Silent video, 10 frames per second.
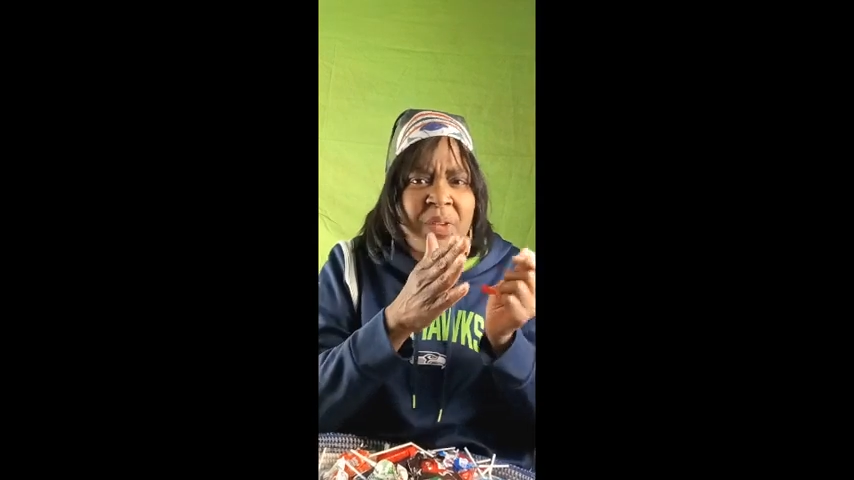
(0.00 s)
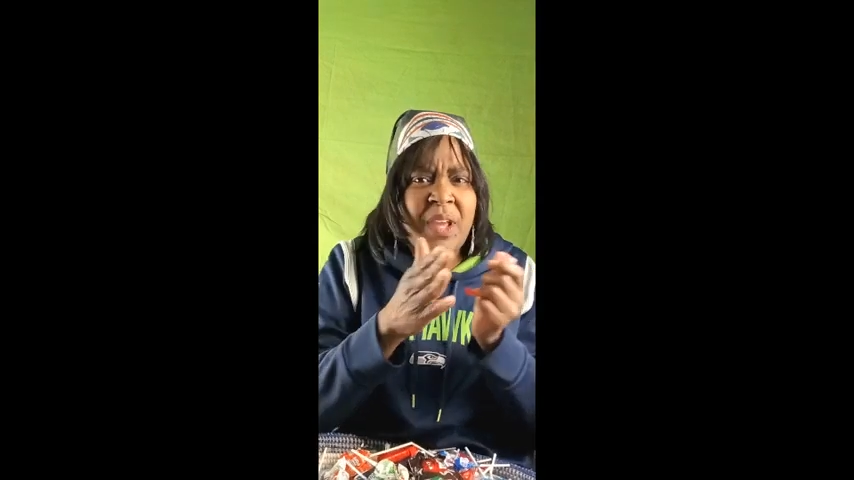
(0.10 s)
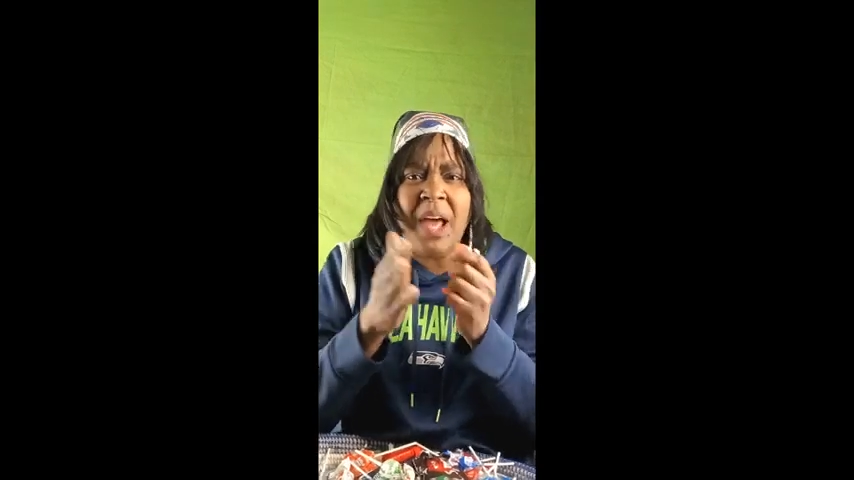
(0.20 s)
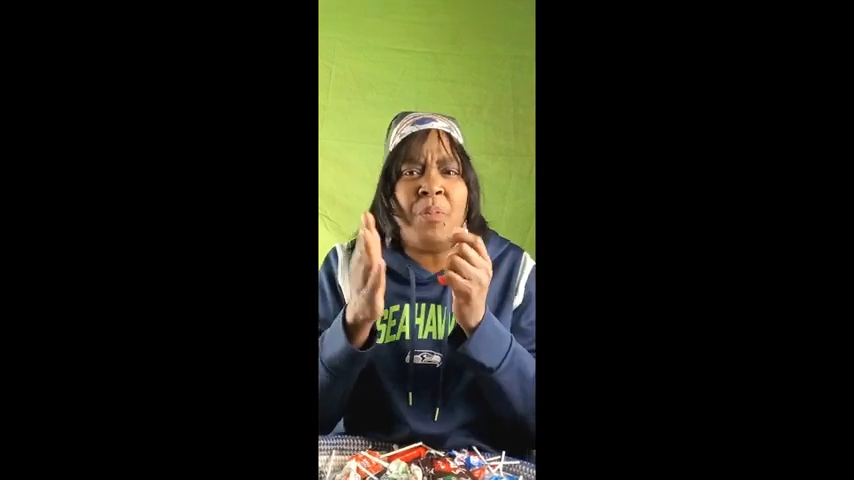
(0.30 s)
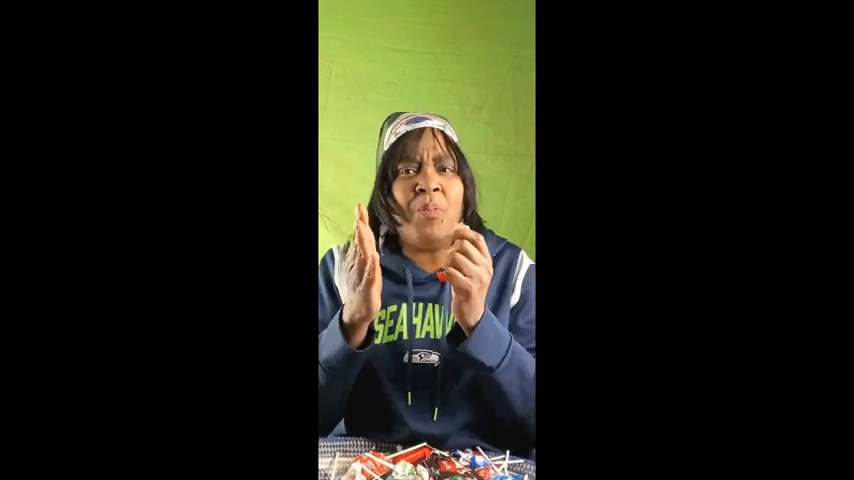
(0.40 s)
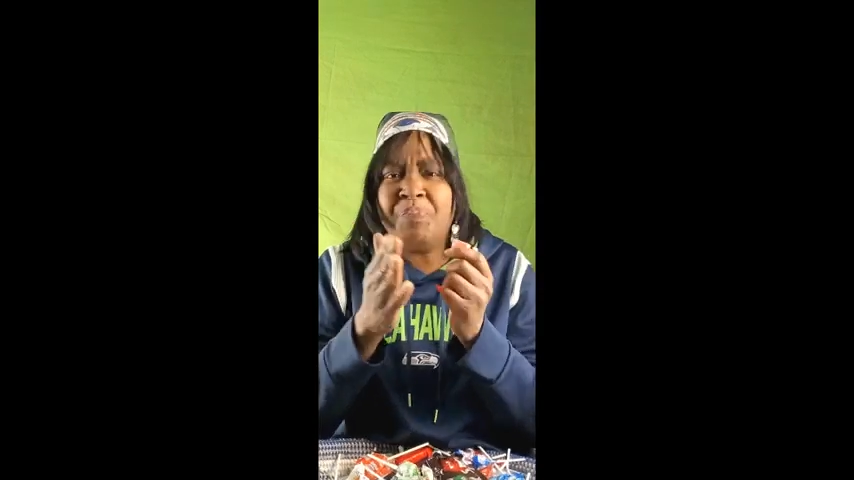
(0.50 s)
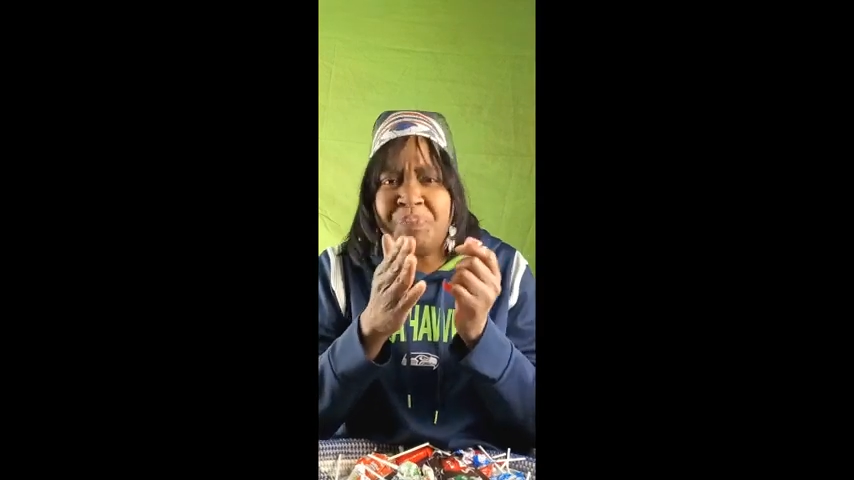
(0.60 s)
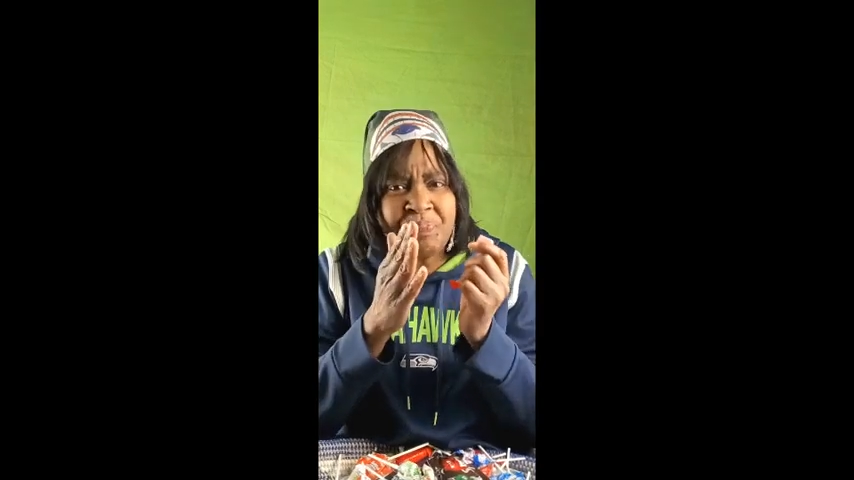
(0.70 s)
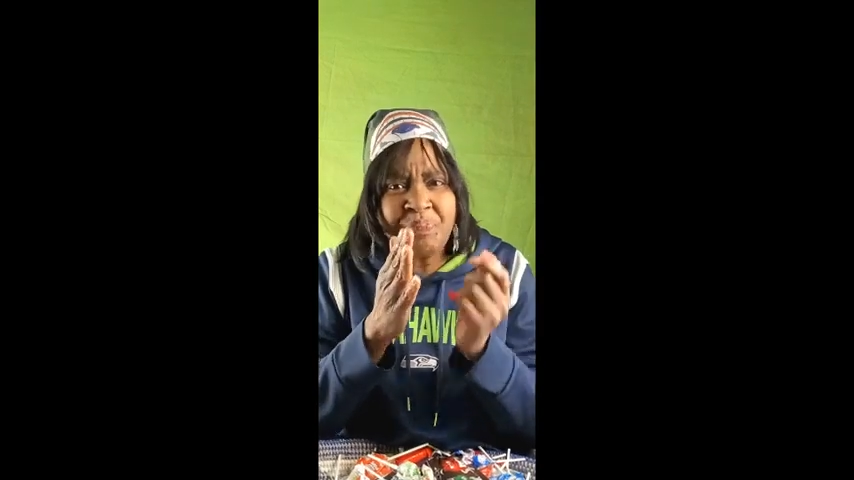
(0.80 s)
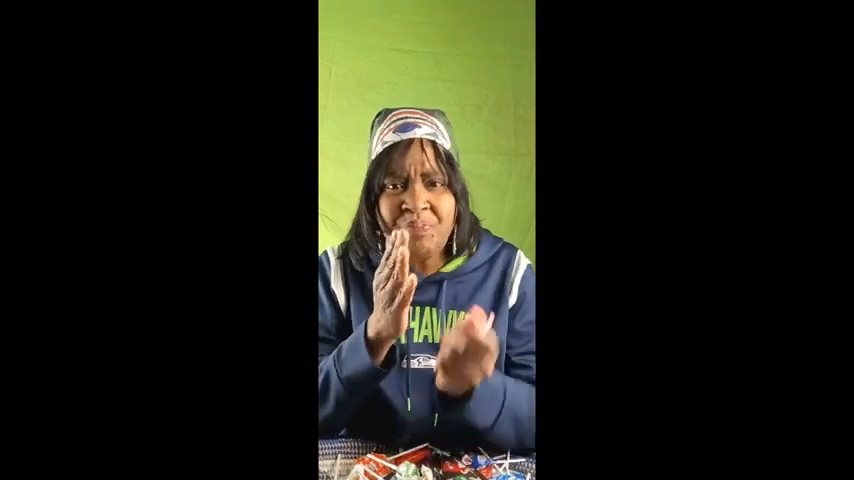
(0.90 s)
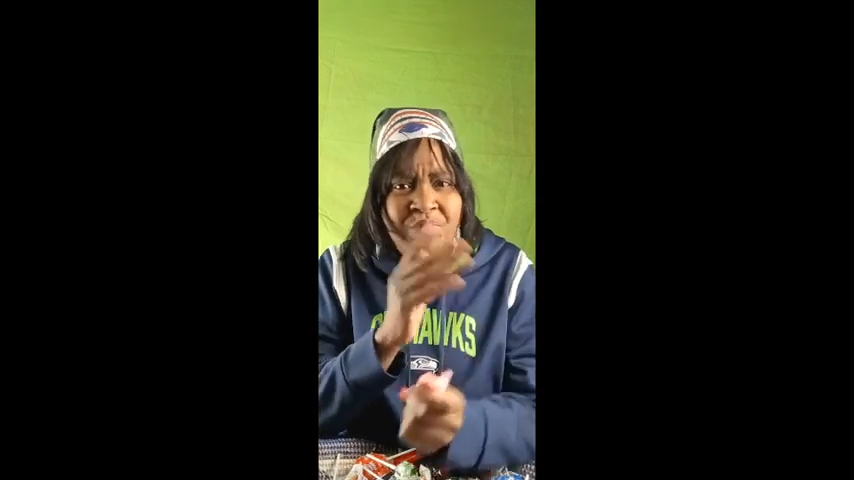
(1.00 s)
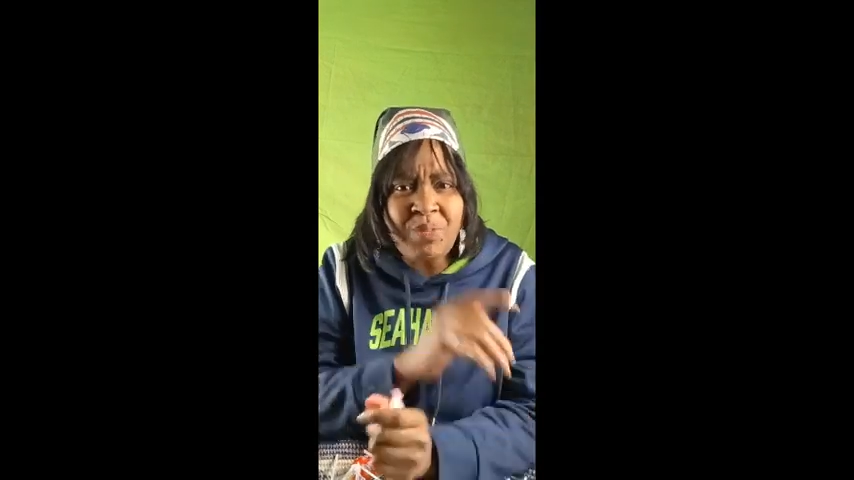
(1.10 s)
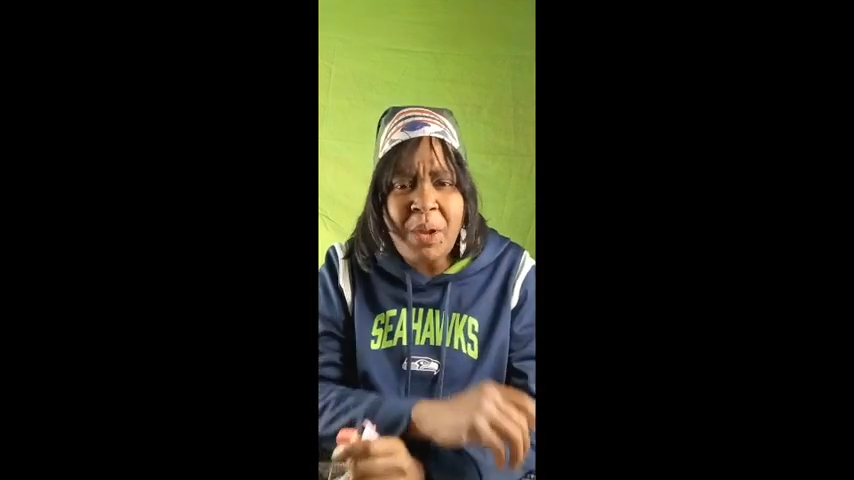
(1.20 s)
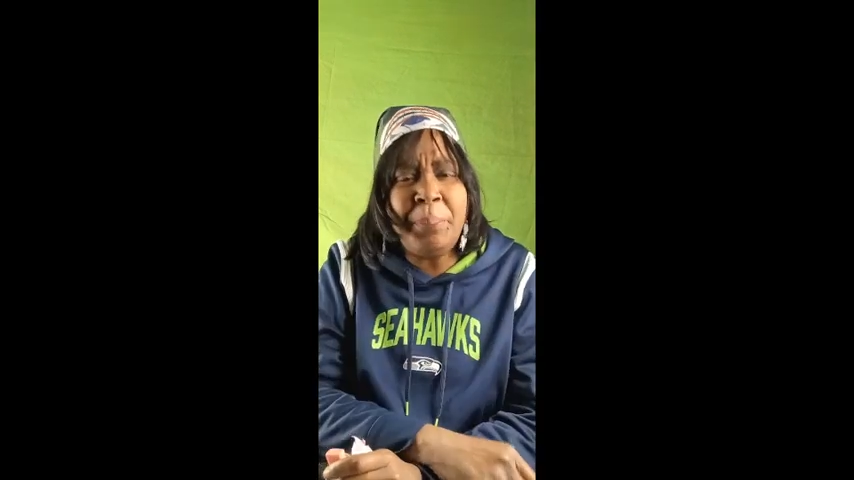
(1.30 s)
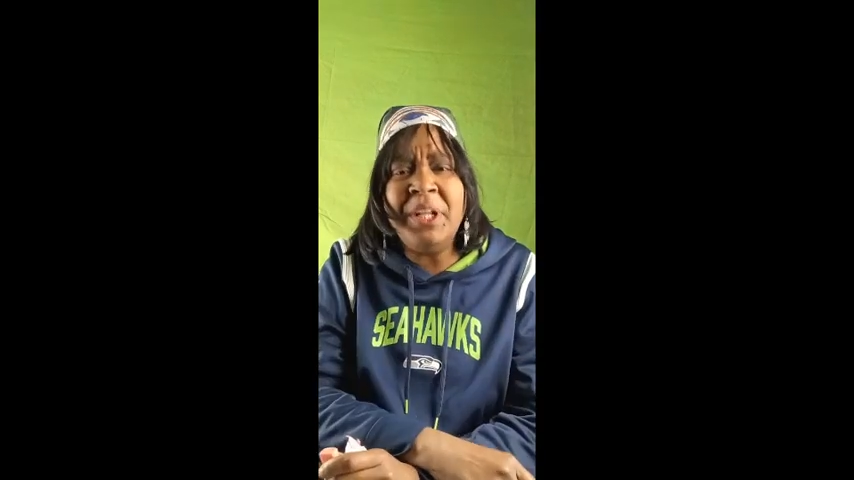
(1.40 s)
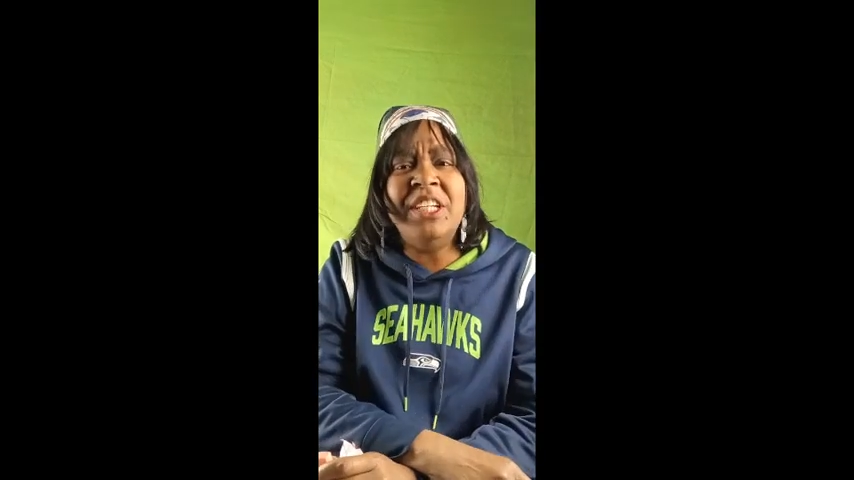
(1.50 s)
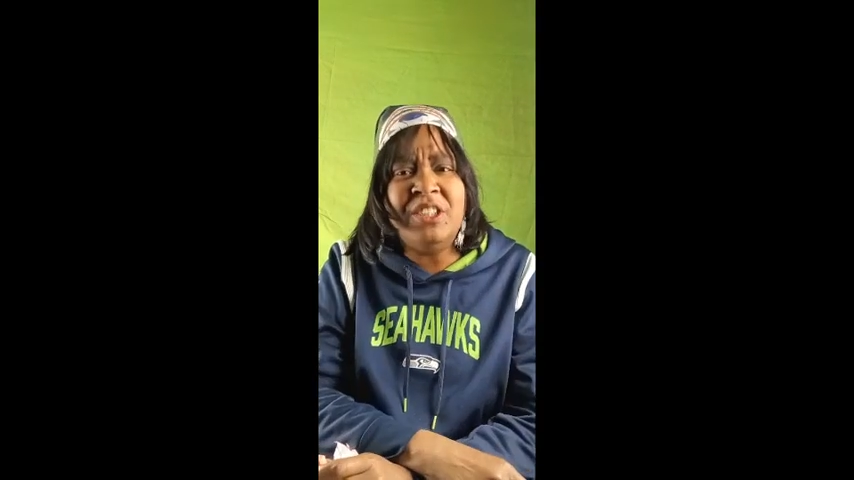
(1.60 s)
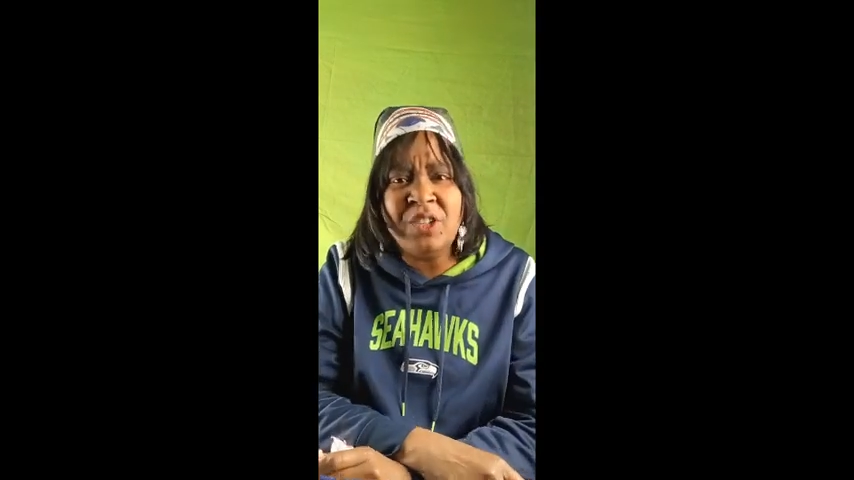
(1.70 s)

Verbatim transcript: Um, please,